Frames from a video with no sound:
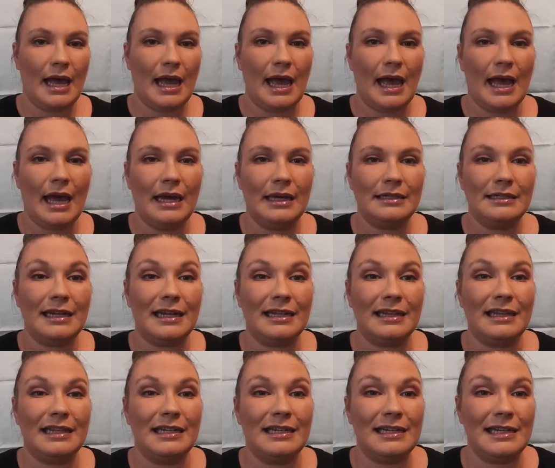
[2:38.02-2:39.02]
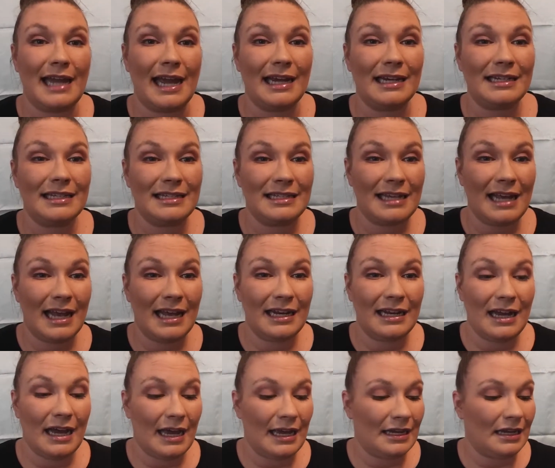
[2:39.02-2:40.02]
And the next set
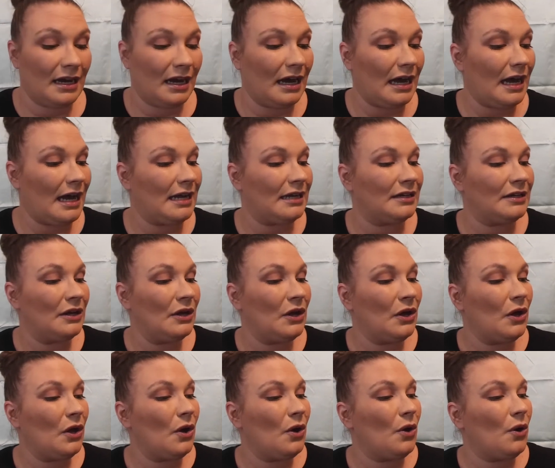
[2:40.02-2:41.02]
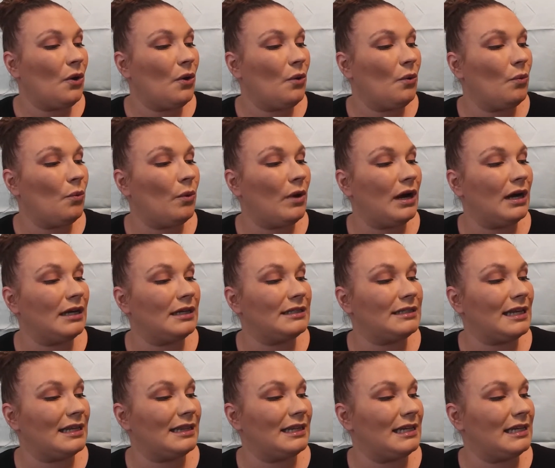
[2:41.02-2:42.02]
I got
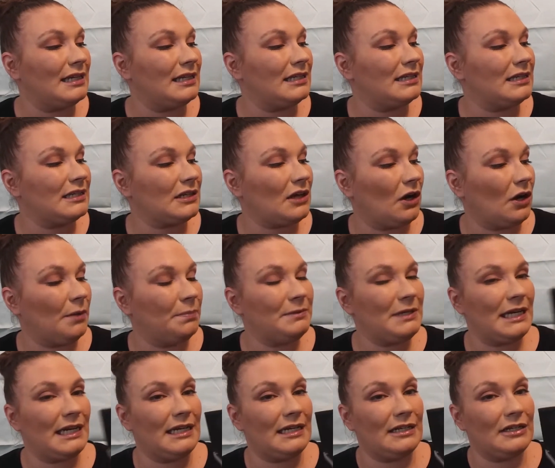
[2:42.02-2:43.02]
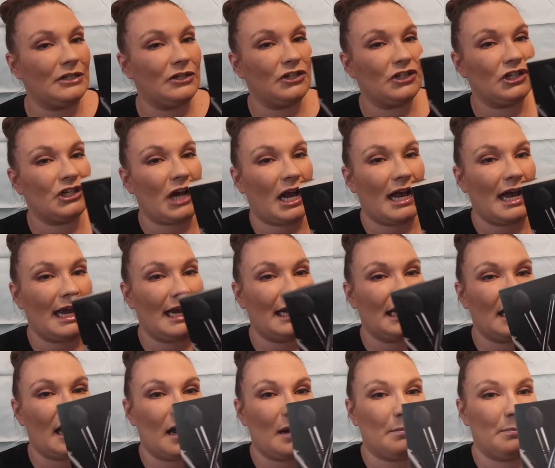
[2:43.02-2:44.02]
was the Sculpt in
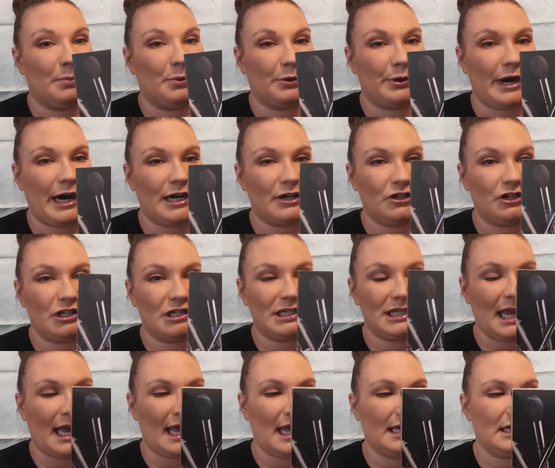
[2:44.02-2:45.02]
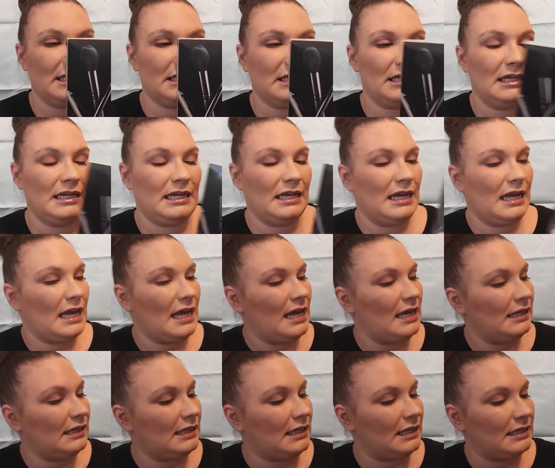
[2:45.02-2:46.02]
Shine brush set.
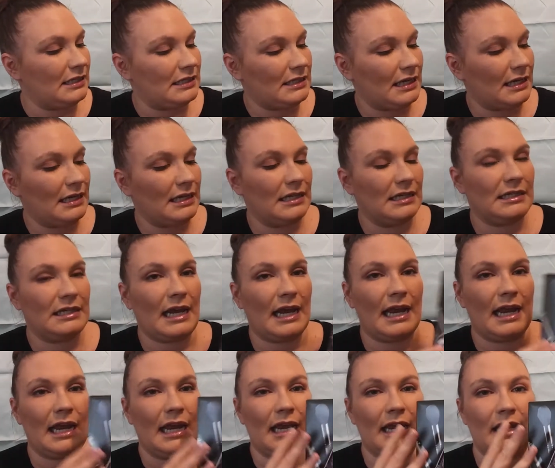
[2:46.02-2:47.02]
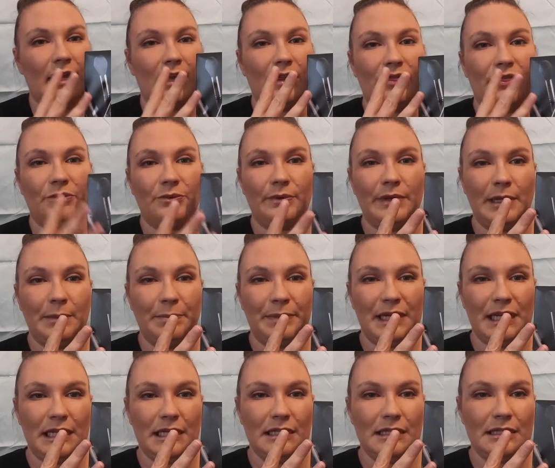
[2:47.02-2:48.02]
This is a
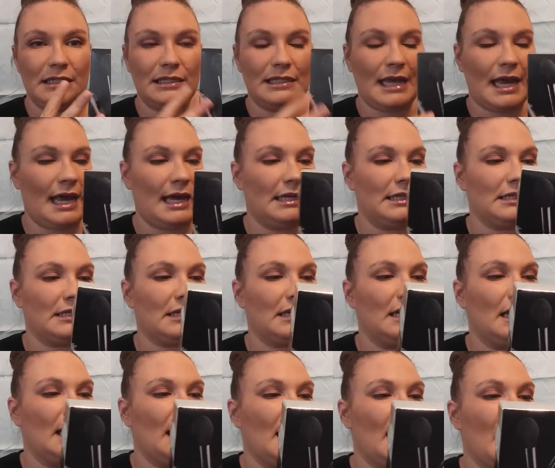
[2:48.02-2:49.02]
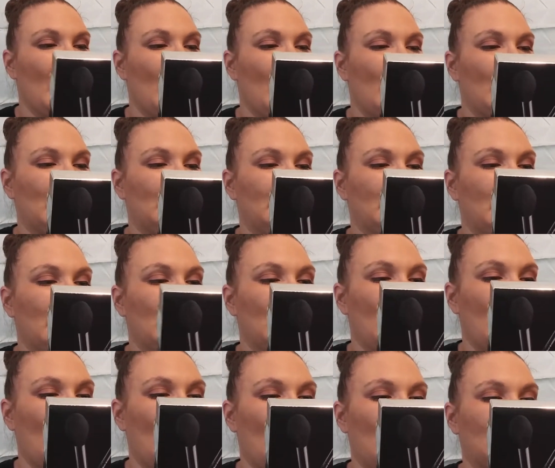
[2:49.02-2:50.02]
3-piece set, and it
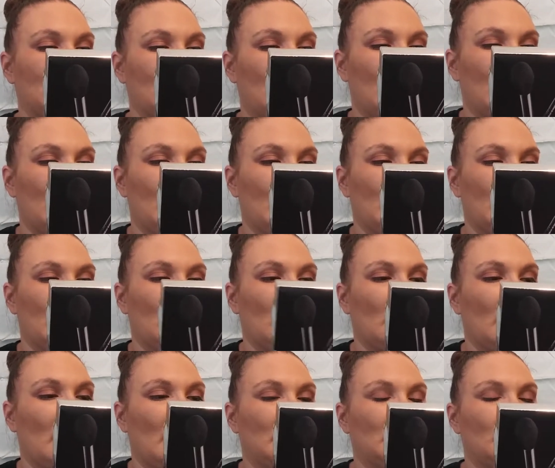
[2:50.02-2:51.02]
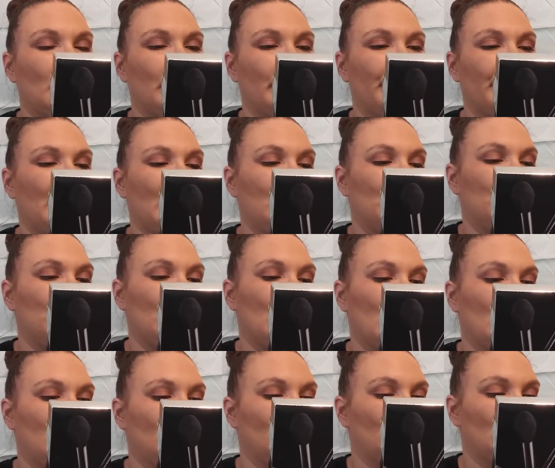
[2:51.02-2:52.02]
has a contouring
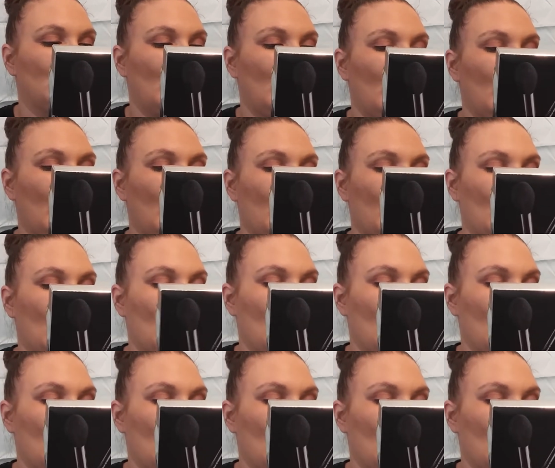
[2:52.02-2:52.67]
brush, a